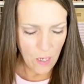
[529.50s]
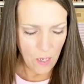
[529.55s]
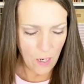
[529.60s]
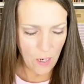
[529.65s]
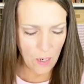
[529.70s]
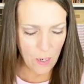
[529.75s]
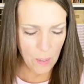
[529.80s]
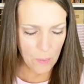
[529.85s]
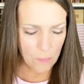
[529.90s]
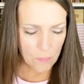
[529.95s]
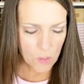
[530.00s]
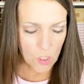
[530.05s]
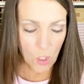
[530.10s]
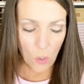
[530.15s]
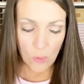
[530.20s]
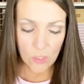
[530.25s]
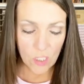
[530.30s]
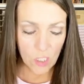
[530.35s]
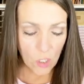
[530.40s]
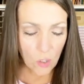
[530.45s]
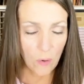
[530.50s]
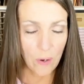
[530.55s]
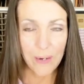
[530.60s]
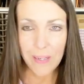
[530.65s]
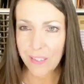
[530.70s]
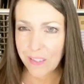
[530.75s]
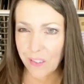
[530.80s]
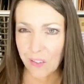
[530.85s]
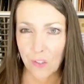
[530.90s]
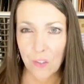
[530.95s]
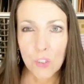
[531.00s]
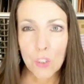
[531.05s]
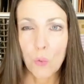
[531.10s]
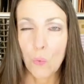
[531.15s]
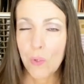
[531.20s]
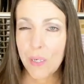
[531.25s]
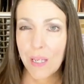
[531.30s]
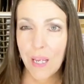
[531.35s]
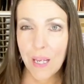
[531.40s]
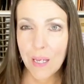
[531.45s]
Um, so it's a great deal.
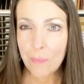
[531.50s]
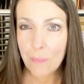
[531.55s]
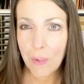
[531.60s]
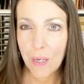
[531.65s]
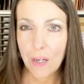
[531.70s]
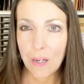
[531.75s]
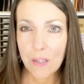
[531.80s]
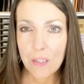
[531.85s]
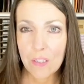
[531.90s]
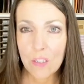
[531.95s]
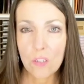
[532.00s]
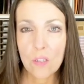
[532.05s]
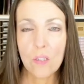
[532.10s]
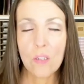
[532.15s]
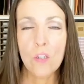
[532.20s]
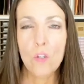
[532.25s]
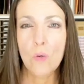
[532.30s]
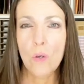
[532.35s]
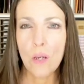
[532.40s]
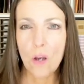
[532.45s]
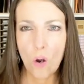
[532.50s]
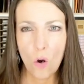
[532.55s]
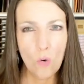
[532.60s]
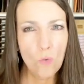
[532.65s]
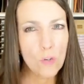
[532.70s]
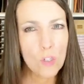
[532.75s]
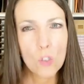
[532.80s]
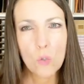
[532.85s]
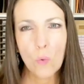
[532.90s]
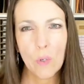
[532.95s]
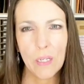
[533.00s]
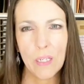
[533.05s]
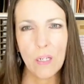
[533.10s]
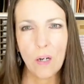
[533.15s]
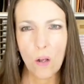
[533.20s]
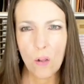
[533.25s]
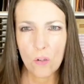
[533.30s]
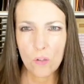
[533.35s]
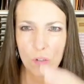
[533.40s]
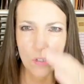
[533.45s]
28 bucks. You get over
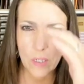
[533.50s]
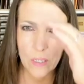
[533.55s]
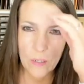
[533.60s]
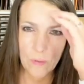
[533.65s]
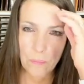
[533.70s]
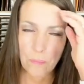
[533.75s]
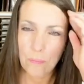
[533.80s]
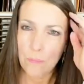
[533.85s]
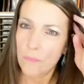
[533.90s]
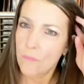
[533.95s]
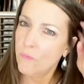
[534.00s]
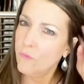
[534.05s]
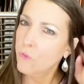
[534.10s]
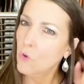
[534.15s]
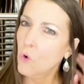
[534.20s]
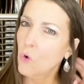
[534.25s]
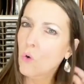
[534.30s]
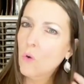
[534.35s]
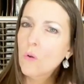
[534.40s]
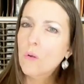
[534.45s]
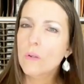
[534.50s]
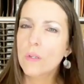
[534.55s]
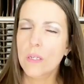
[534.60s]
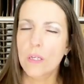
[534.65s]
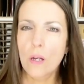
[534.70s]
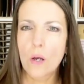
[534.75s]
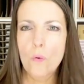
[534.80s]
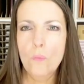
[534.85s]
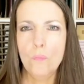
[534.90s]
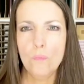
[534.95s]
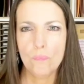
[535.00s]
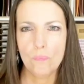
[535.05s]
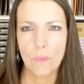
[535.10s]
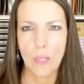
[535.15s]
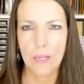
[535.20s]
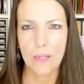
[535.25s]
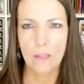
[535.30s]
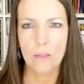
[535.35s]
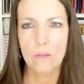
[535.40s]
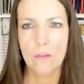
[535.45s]
$20 in full, you know,
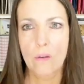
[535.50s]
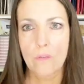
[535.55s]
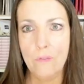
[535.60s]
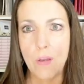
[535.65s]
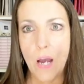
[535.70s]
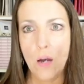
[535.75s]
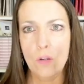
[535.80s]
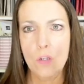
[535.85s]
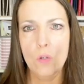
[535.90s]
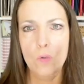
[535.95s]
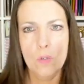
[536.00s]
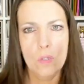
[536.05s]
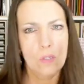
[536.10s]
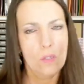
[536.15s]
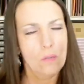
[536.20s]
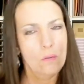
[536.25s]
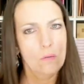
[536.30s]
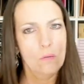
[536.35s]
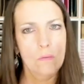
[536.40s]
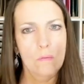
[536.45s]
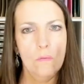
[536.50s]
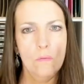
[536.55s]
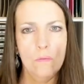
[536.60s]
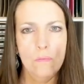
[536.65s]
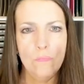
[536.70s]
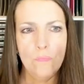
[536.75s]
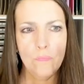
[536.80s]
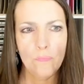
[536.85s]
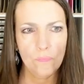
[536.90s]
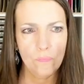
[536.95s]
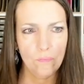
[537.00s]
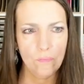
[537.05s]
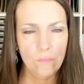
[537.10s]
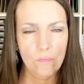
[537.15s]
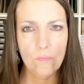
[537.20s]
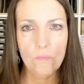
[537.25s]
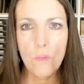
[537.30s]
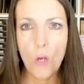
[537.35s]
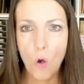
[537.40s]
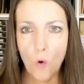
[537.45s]
like the value is
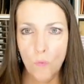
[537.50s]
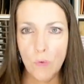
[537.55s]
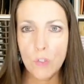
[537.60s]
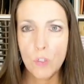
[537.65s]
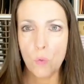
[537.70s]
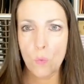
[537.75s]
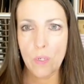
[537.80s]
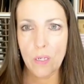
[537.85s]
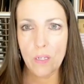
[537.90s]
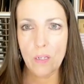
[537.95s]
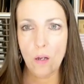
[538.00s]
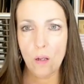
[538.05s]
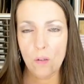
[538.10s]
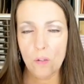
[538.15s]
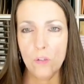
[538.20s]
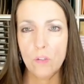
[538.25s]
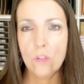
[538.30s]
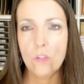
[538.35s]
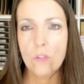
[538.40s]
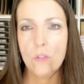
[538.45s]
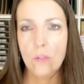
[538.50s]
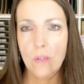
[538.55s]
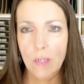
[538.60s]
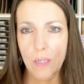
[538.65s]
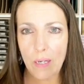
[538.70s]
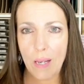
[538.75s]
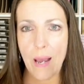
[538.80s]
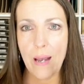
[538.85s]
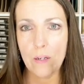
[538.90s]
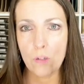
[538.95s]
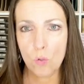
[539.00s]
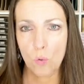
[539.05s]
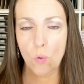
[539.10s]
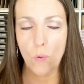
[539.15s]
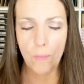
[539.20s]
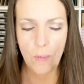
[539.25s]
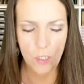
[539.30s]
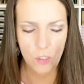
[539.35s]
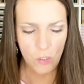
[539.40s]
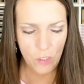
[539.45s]
over $20 in actual
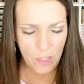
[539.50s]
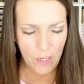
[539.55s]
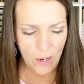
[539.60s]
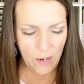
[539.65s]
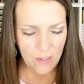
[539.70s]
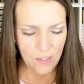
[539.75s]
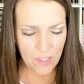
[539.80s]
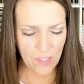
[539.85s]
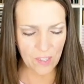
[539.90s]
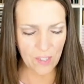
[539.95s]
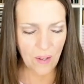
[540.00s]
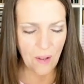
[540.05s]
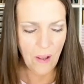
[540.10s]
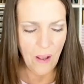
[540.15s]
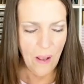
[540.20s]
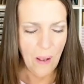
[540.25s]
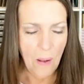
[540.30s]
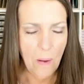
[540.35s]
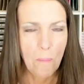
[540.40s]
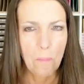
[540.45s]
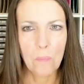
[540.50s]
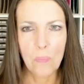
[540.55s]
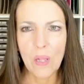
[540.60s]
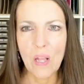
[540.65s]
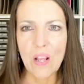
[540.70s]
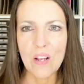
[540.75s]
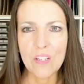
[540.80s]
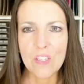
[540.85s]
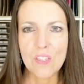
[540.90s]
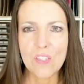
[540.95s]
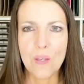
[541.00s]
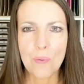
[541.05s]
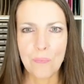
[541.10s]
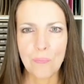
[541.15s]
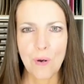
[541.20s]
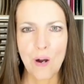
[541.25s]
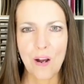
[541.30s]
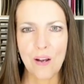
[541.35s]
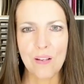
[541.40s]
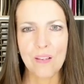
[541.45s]
merchandise plus the
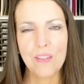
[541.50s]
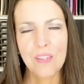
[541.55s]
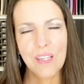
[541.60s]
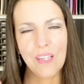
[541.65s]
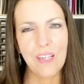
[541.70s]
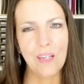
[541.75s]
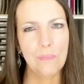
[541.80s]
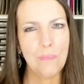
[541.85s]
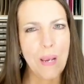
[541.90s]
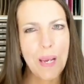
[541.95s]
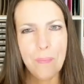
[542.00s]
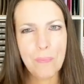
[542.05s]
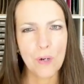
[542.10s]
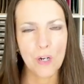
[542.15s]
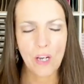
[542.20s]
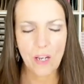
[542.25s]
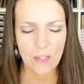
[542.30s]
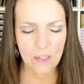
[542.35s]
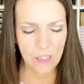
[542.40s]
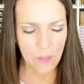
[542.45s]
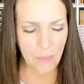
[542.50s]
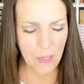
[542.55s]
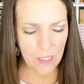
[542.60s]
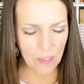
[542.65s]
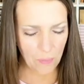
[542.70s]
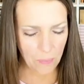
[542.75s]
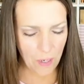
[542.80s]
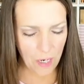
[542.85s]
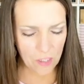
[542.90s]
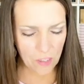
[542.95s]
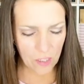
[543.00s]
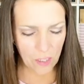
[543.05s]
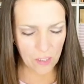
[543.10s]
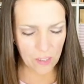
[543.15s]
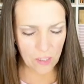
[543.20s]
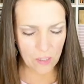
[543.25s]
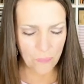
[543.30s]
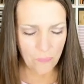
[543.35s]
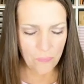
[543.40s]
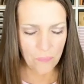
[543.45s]
pro the paper cut to make the
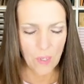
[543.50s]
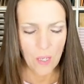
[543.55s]
projects.